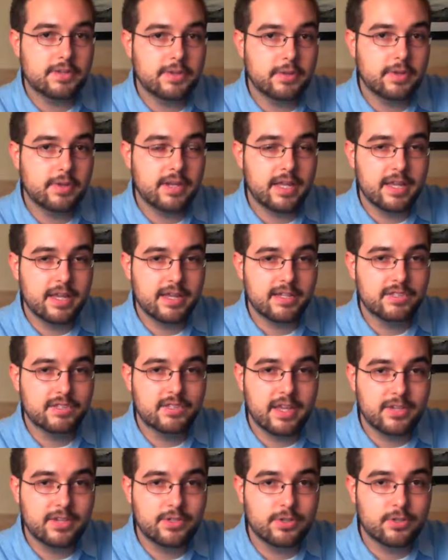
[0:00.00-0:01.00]
to it is
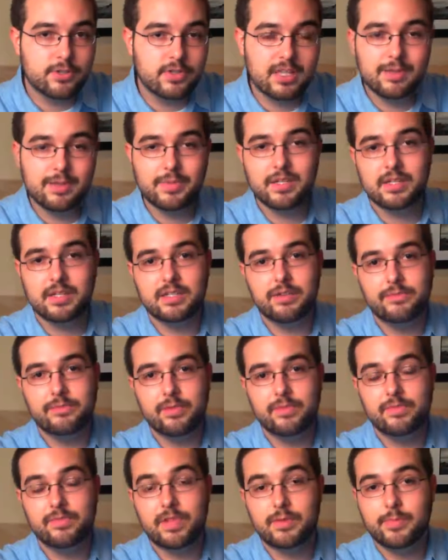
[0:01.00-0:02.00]
that you're limited to
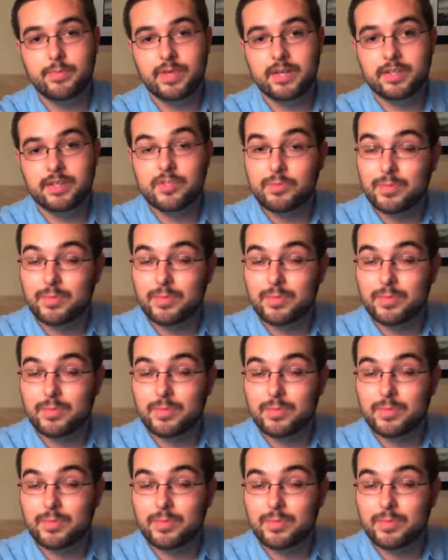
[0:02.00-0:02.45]
15 minutes,